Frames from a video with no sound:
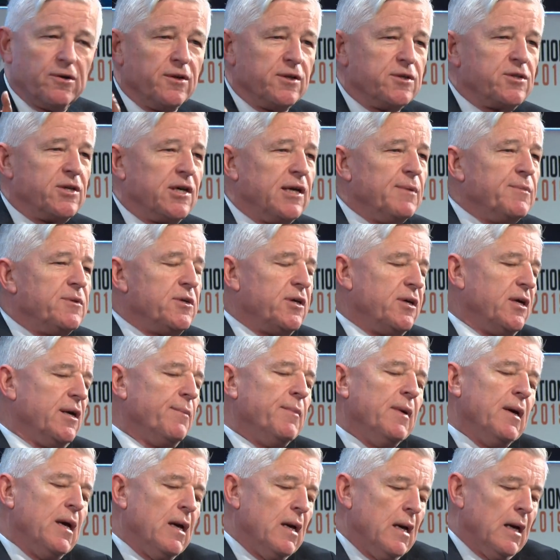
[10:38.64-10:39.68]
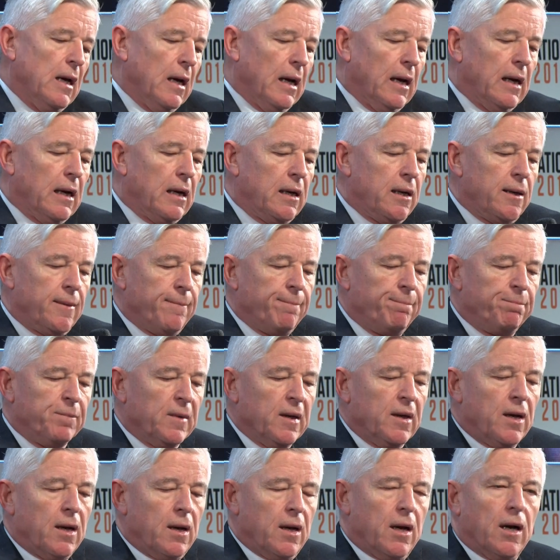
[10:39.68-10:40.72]
at the same time.
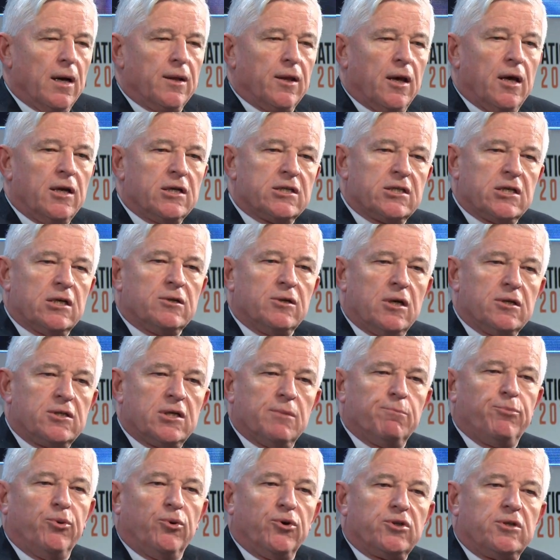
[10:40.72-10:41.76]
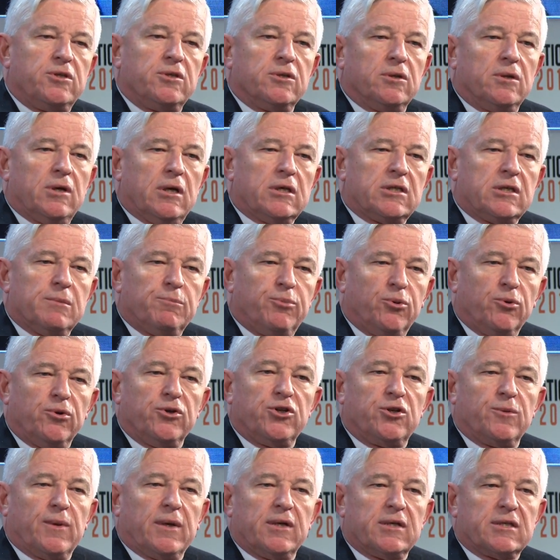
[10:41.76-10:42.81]
It's important
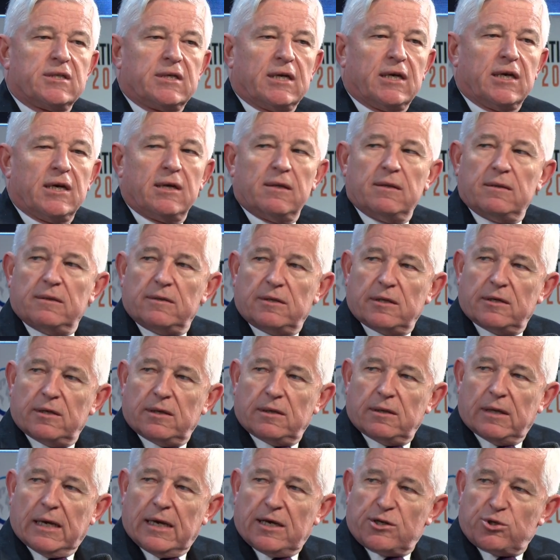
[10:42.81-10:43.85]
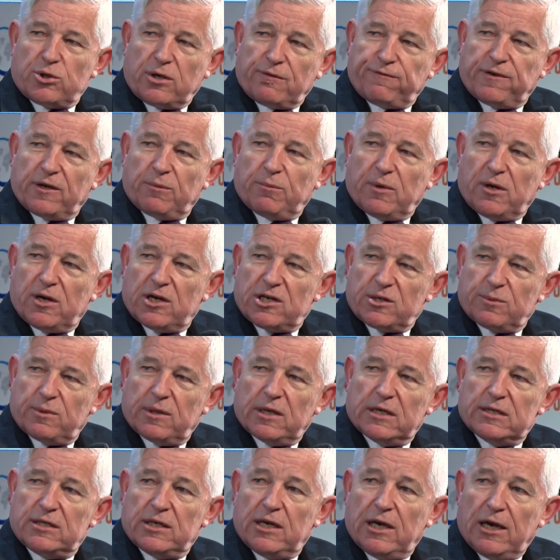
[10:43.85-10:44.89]
to understand that air traffic management
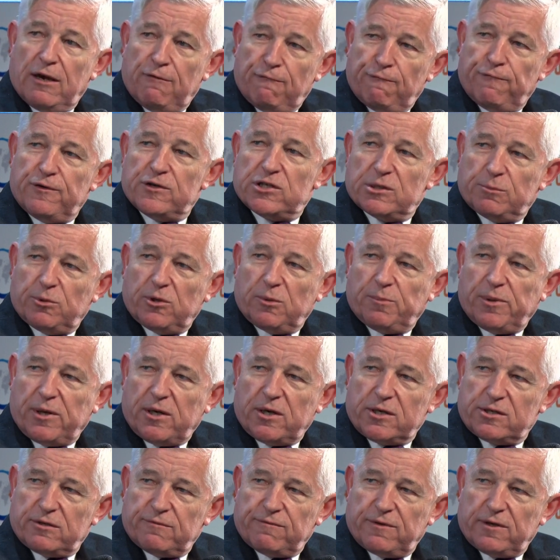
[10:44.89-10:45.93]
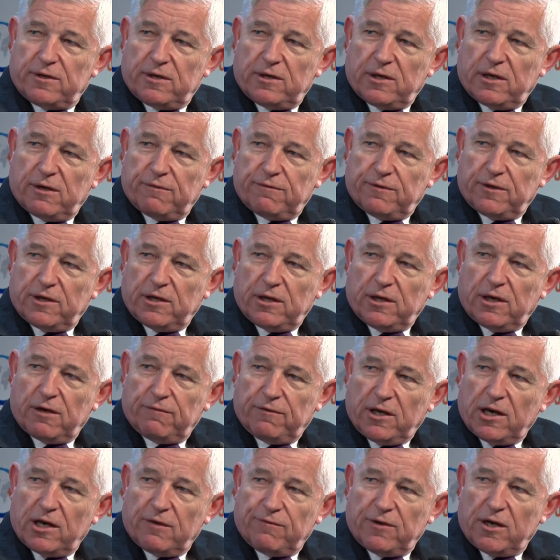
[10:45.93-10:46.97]
is the invisible part of
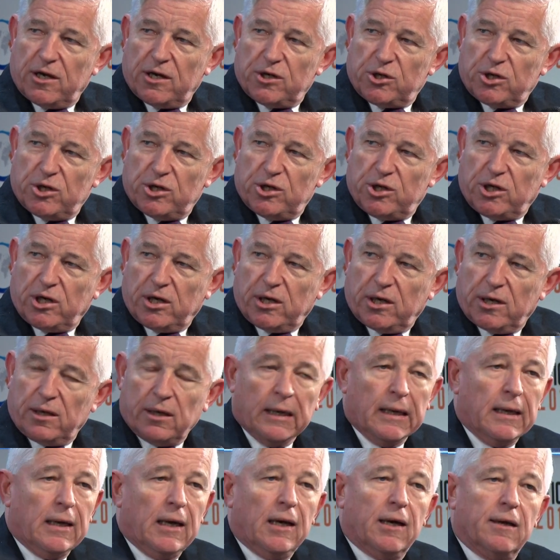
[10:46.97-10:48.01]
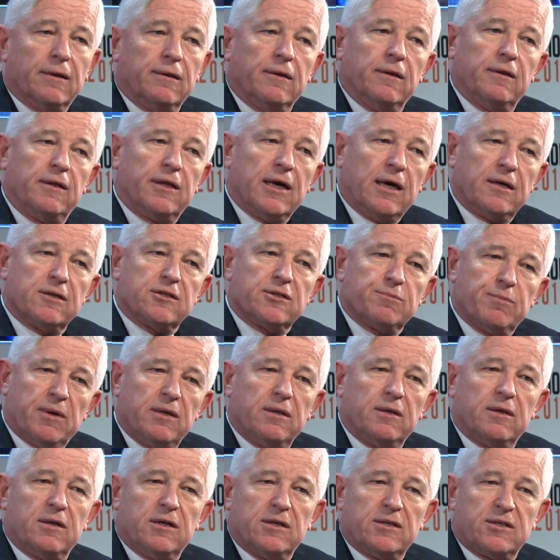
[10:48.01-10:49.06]
the aviation chain, and that has
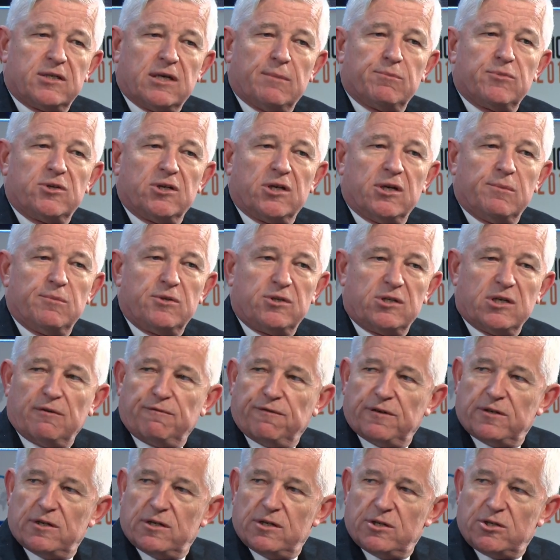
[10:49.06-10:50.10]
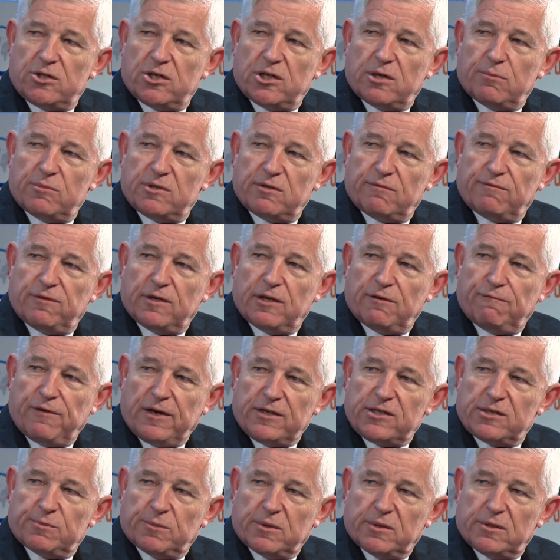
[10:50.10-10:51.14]
meant that it sometimes suffered in terms of the
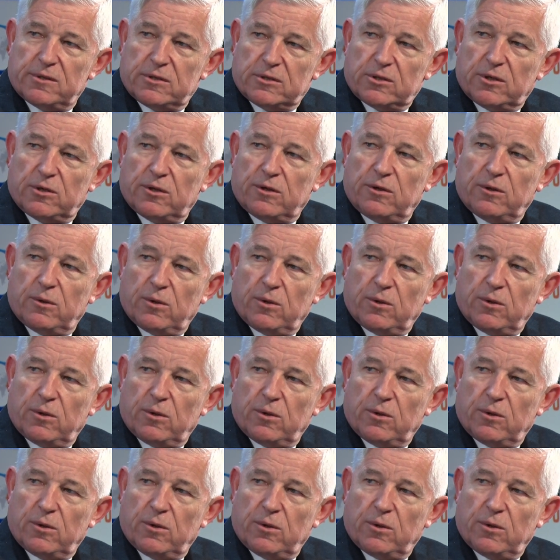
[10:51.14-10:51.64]
investments. You know,